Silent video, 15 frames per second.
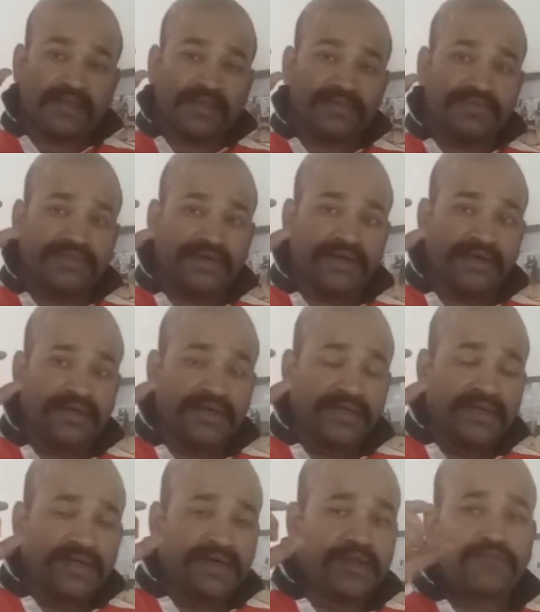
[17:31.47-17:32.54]
The
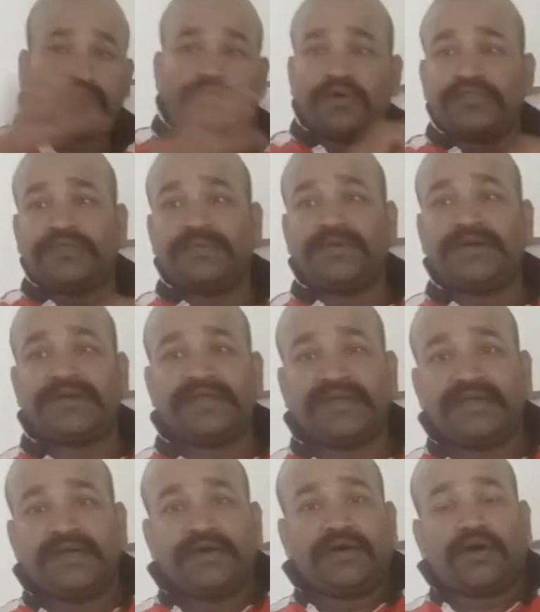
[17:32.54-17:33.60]

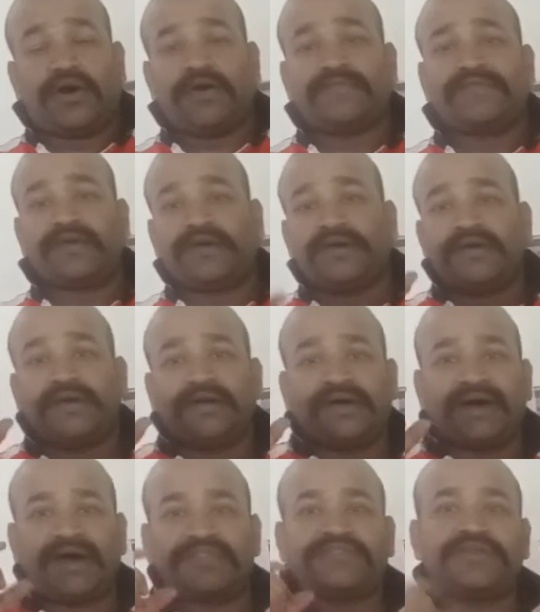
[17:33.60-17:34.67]
responsibility of the
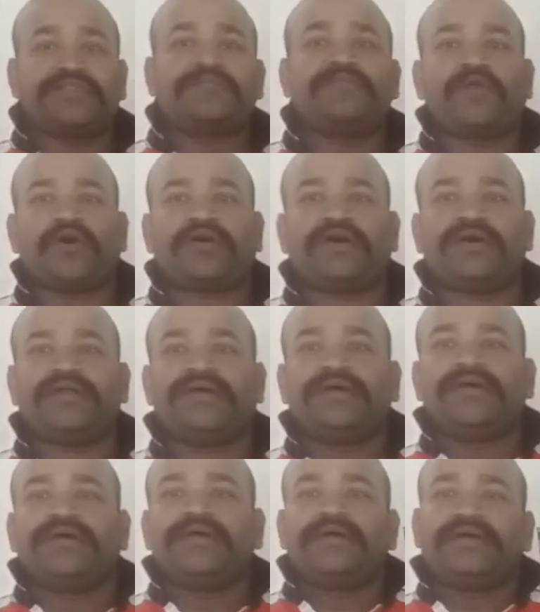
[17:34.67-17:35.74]
assist blocker
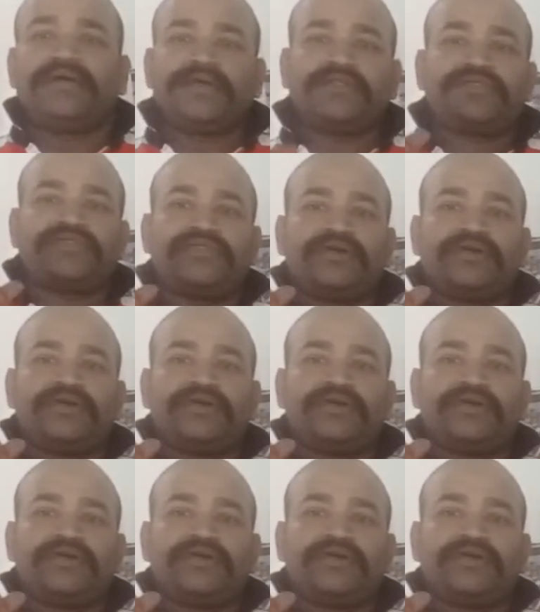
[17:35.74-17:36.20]
is